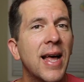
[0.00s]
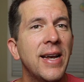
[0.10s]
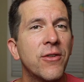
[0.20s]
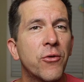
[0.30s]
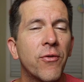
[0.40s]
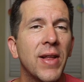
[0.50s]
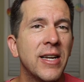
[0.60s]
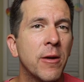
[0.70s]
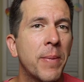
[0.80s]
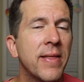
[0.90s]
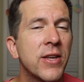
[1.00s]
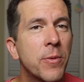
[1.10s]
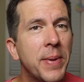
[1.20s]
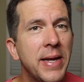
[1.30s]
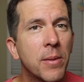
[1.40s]
light is reflected by the
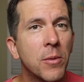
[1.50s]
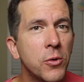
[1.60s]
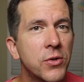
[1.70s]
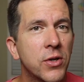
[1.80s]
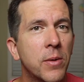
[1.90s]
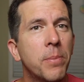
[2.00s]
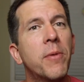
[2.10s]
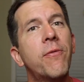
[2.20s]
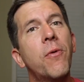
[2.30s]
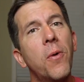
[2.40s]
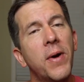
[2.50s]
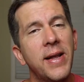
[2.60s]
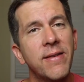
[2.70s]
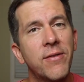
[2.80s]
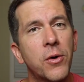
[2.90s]
tapetum lucidum before it
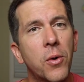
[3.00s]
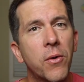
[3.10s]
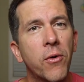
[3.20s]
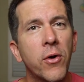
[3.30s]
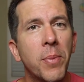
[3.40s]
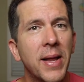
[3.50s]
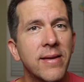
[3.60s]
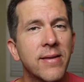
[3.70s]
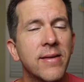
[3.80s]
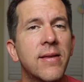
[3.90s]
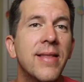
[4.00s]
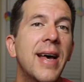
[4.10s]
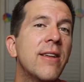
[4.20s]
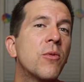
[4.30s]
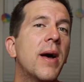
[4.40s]
hits the choroid plexus,
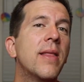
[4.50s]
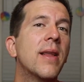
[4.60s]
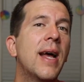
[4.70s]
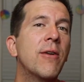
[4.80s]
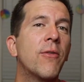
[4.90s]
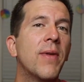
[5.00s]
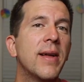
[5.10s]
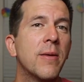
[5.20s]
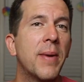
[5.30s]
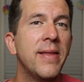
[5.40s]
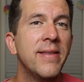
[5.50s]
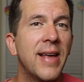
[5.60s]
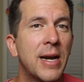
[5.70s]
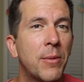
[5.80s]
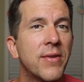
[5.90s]
that is why the light reflected by these
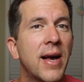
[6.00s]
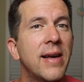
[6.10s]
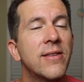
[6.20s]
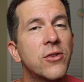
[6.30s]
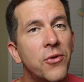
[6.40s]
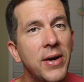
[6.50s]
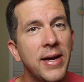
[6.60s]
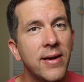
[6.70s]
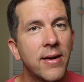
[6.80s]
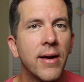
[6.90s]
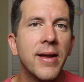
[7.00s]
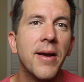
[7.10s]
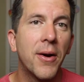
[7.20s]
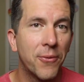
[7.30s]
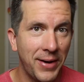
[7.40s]
animals' eyes is green and
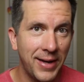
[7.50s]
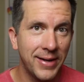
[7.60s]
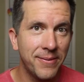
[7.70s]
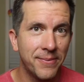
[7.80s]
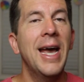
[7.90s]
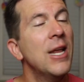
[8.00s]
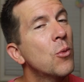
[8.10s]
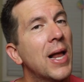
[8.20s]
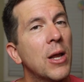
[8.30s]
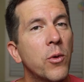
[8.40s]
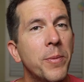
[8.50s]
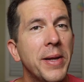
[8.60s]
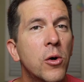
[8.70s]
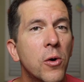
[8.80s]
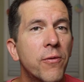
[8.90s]
not red. And while it would be
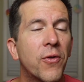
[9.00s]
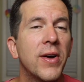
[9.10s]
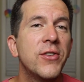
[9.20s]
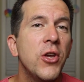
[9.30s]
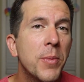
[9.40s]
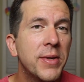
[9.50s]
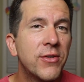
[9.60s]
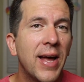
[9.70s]
cool for us humans